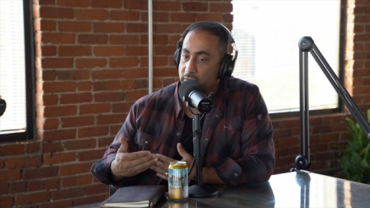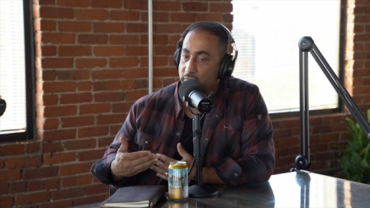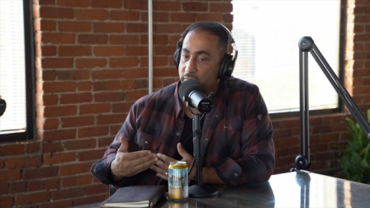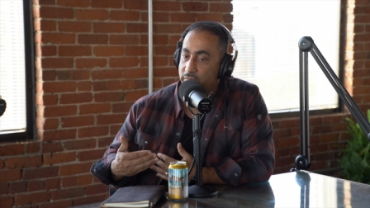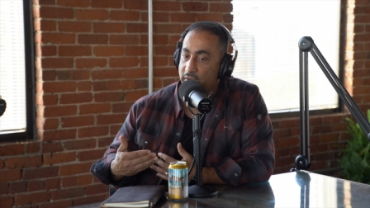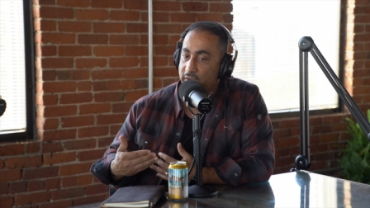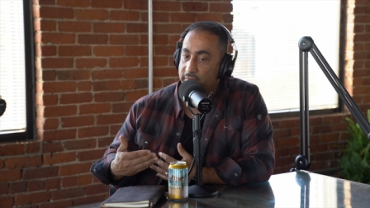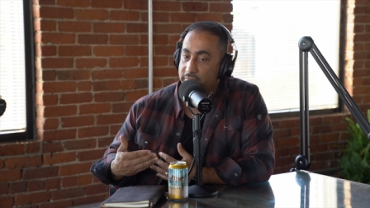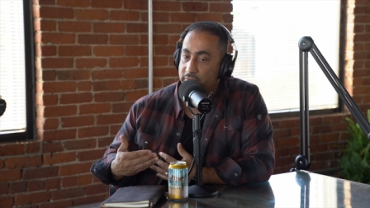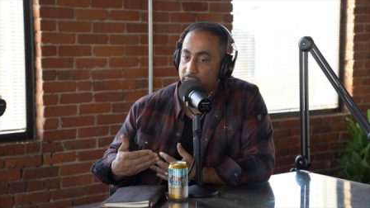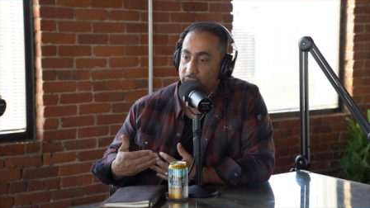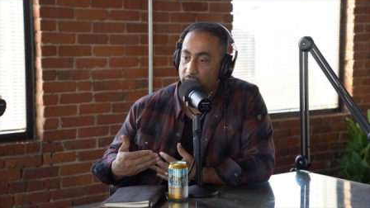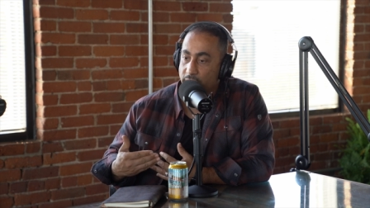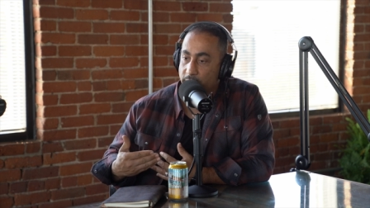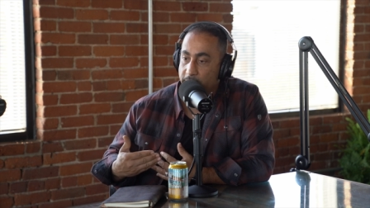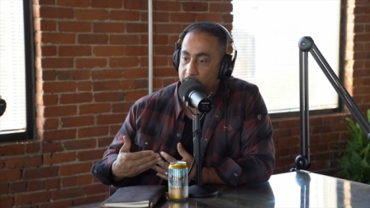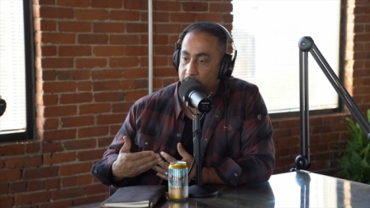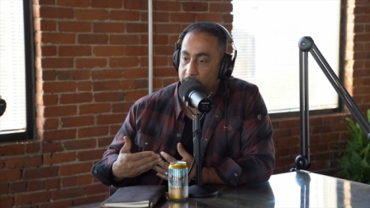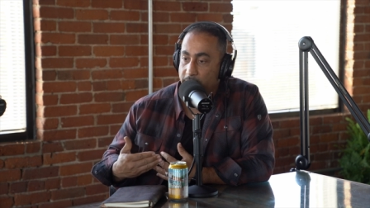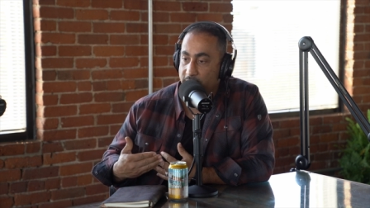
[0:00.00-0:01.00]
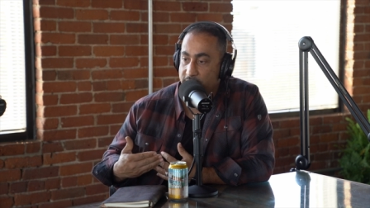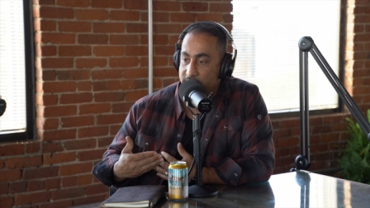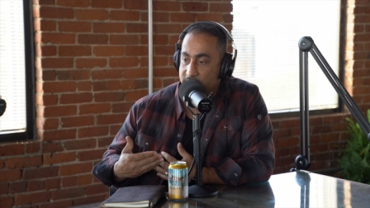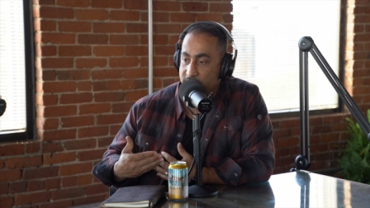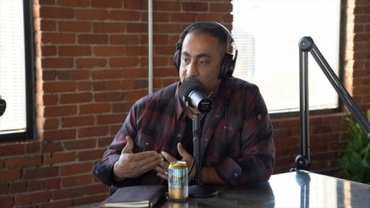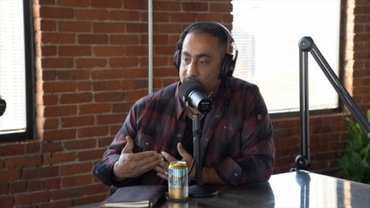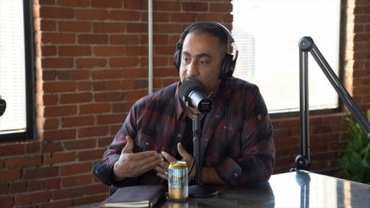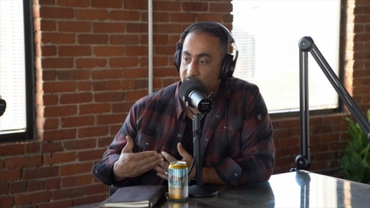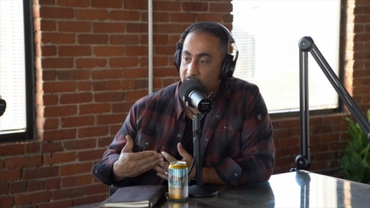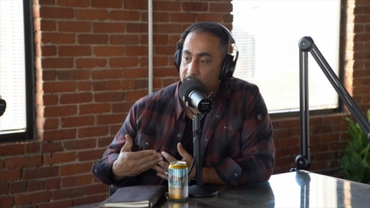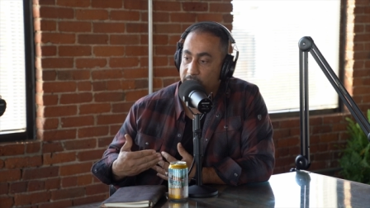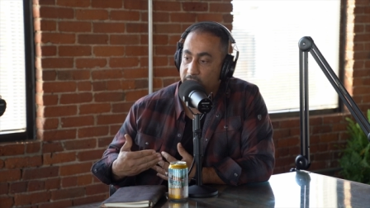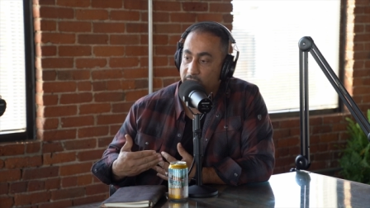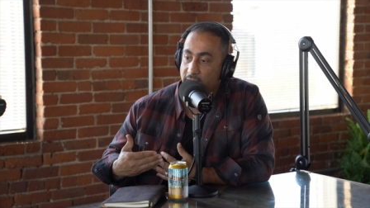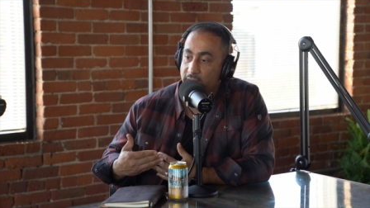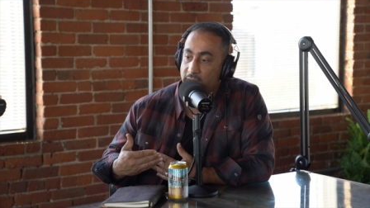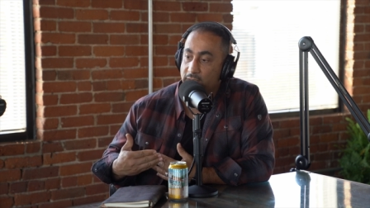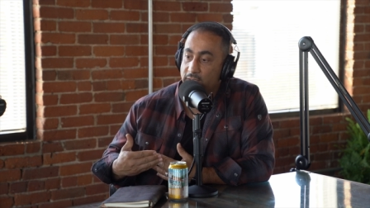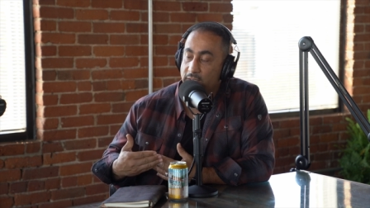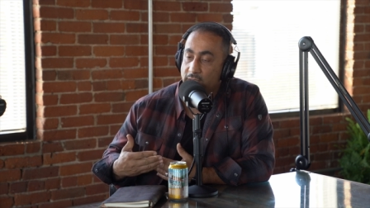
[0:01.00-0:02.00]
to five different people as the same
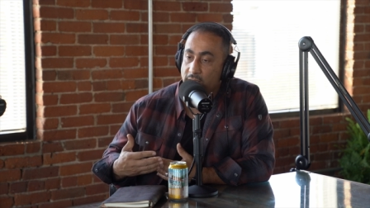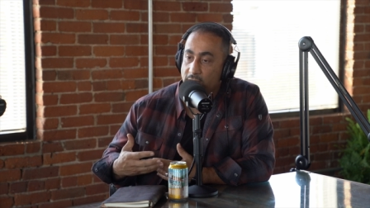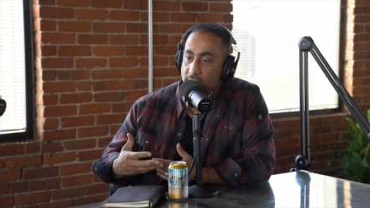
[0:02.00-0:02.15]
thing.